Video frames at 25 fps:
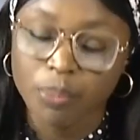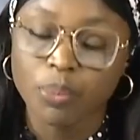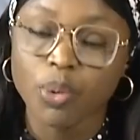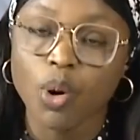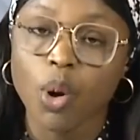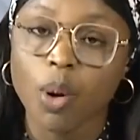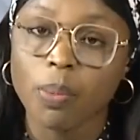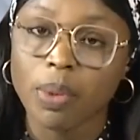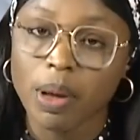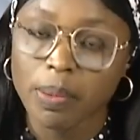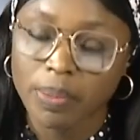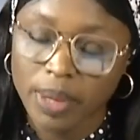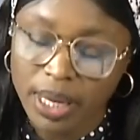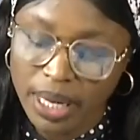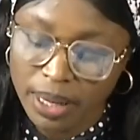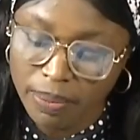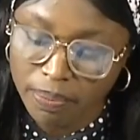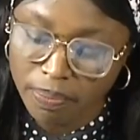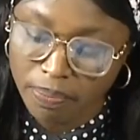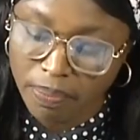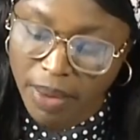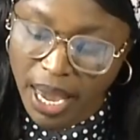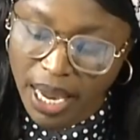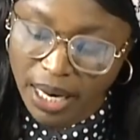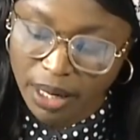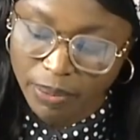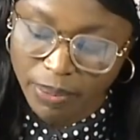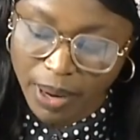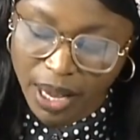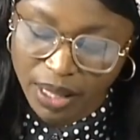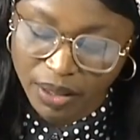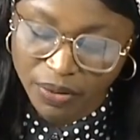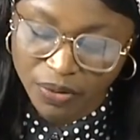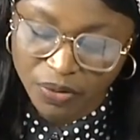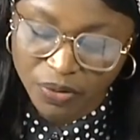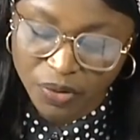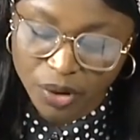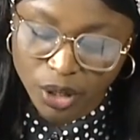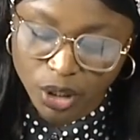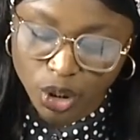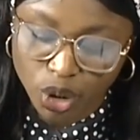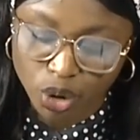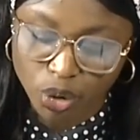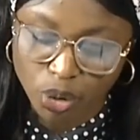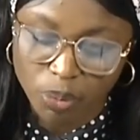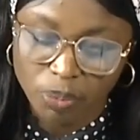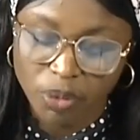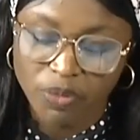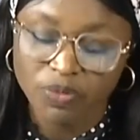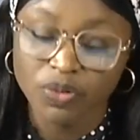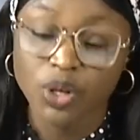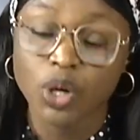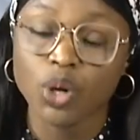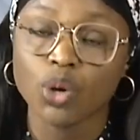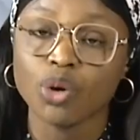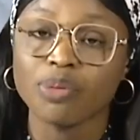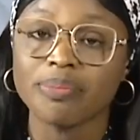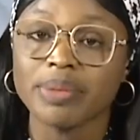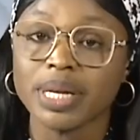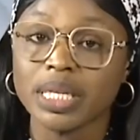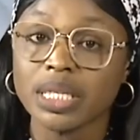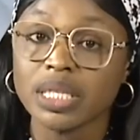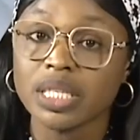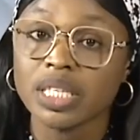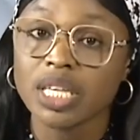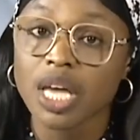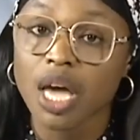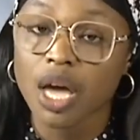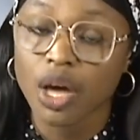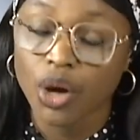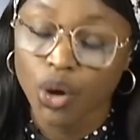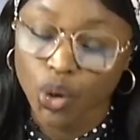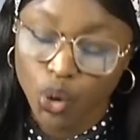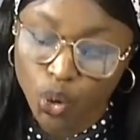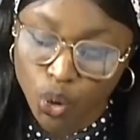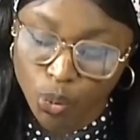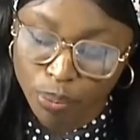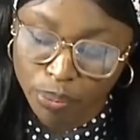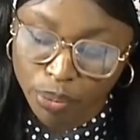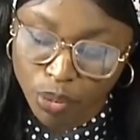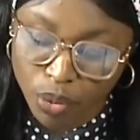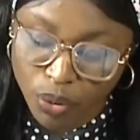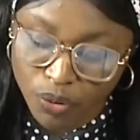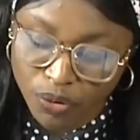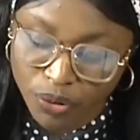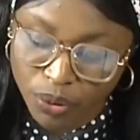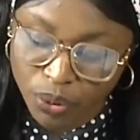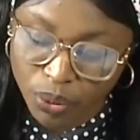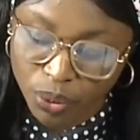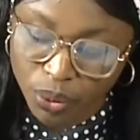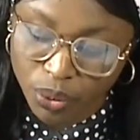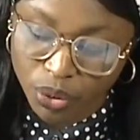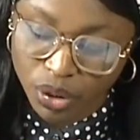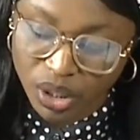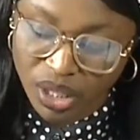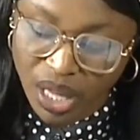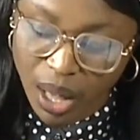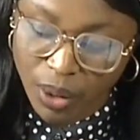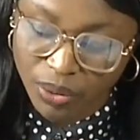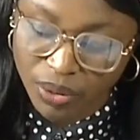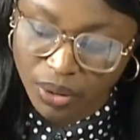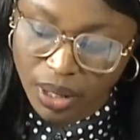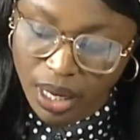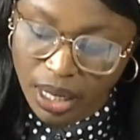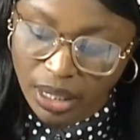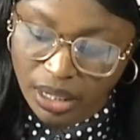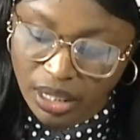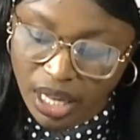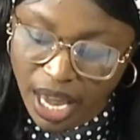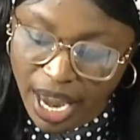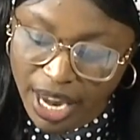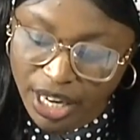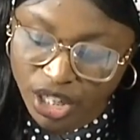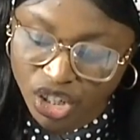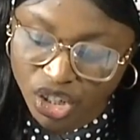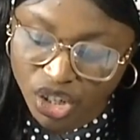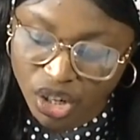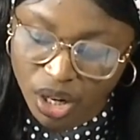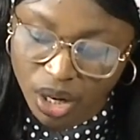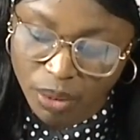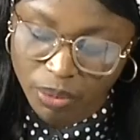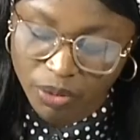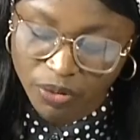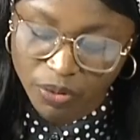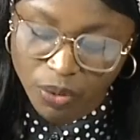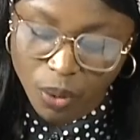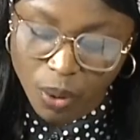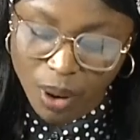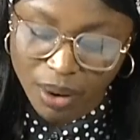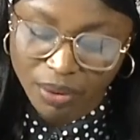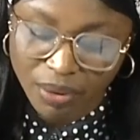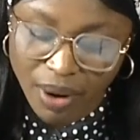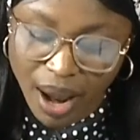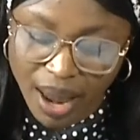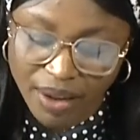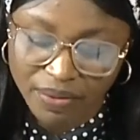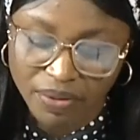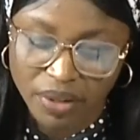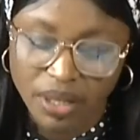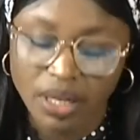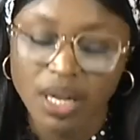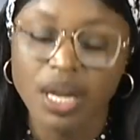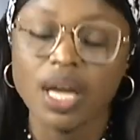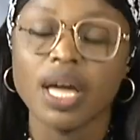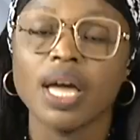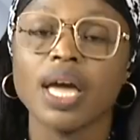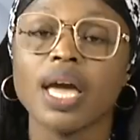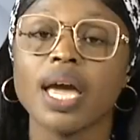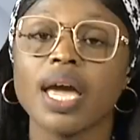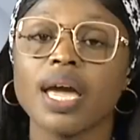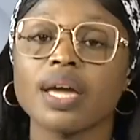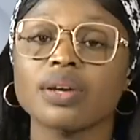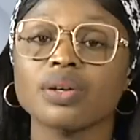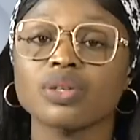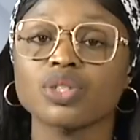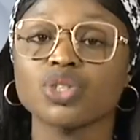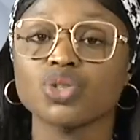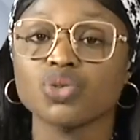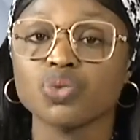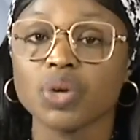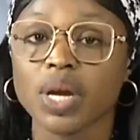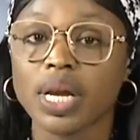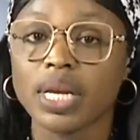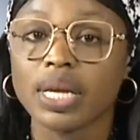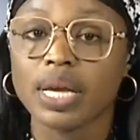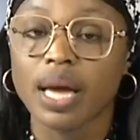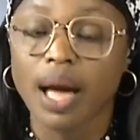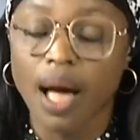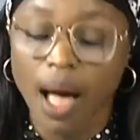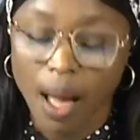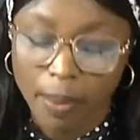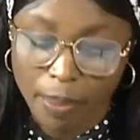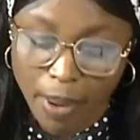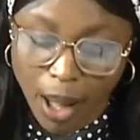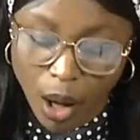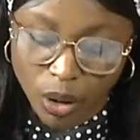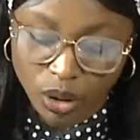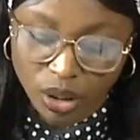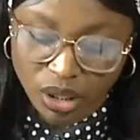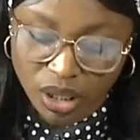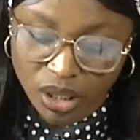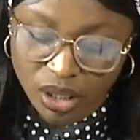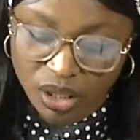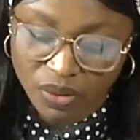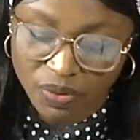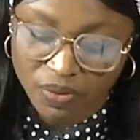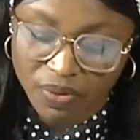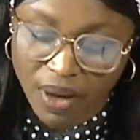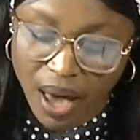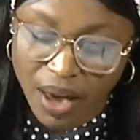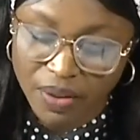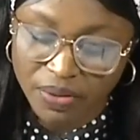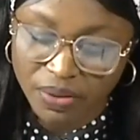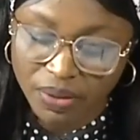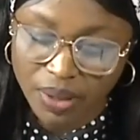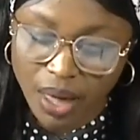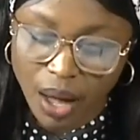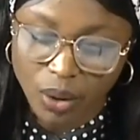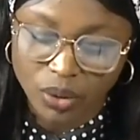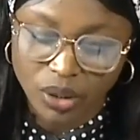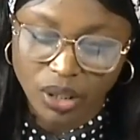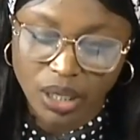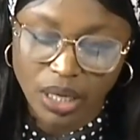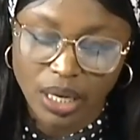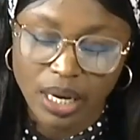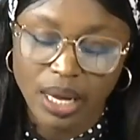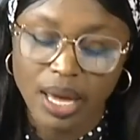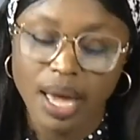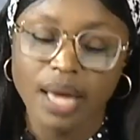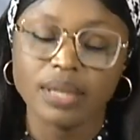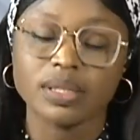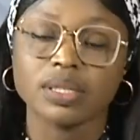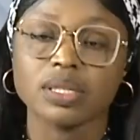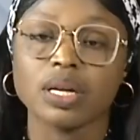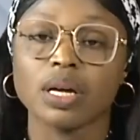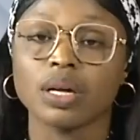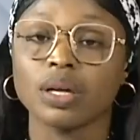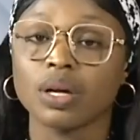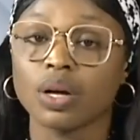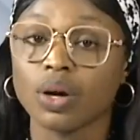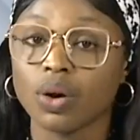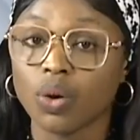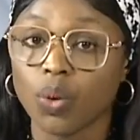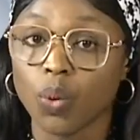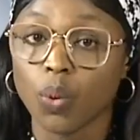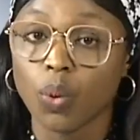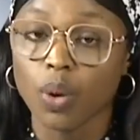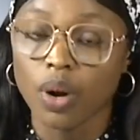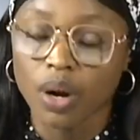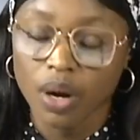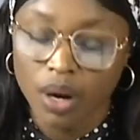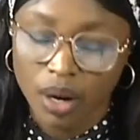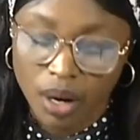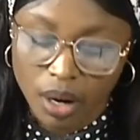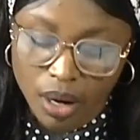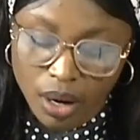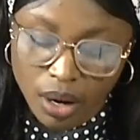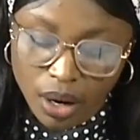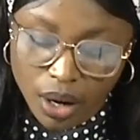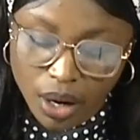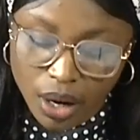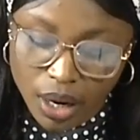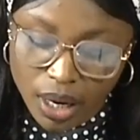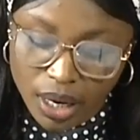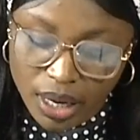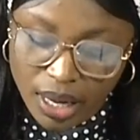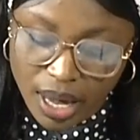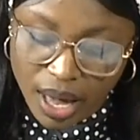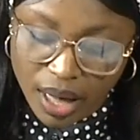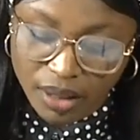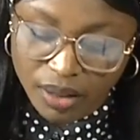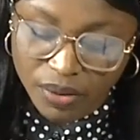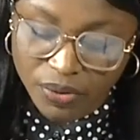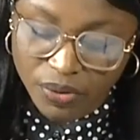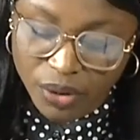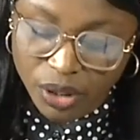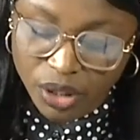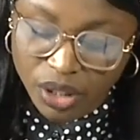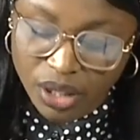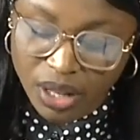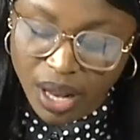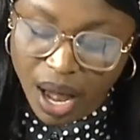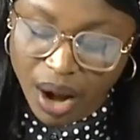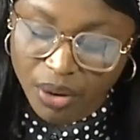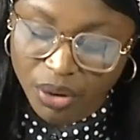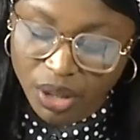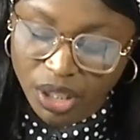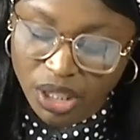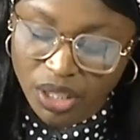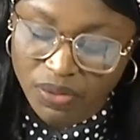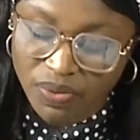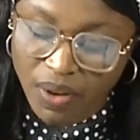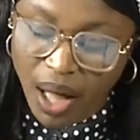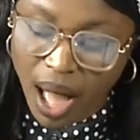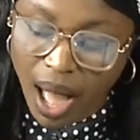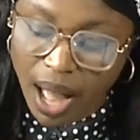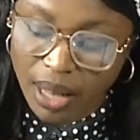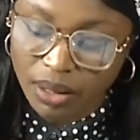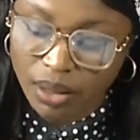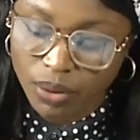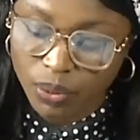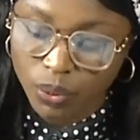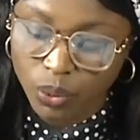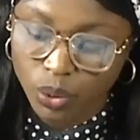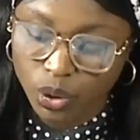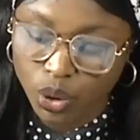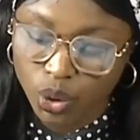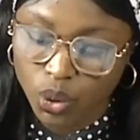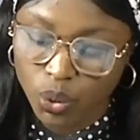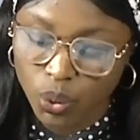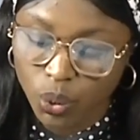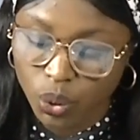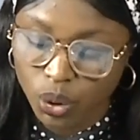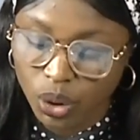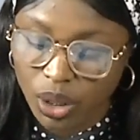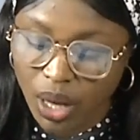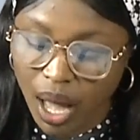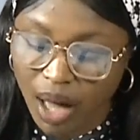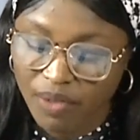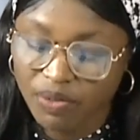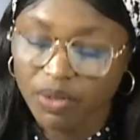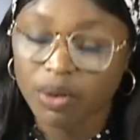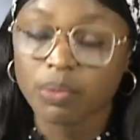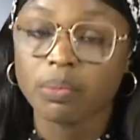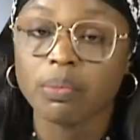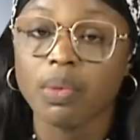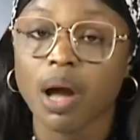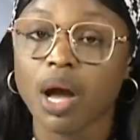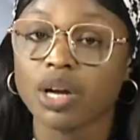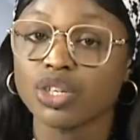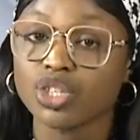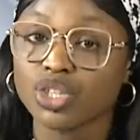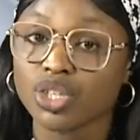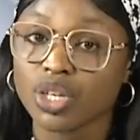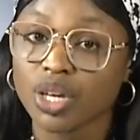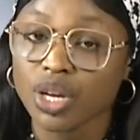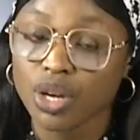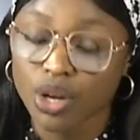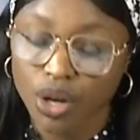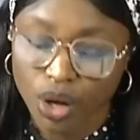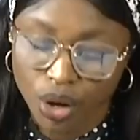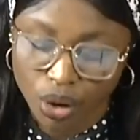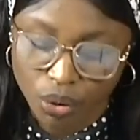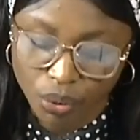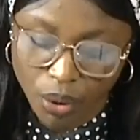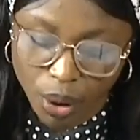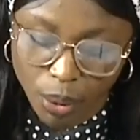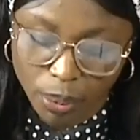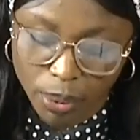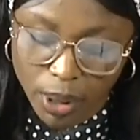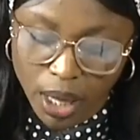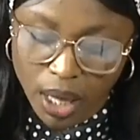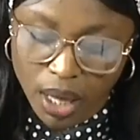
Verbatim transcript: probably made by the first group of humans who moved through Southeast Asia before arriving in Australia about 65,000 years ago. Earlier, the first narrative art was thought to have emerged in Europe.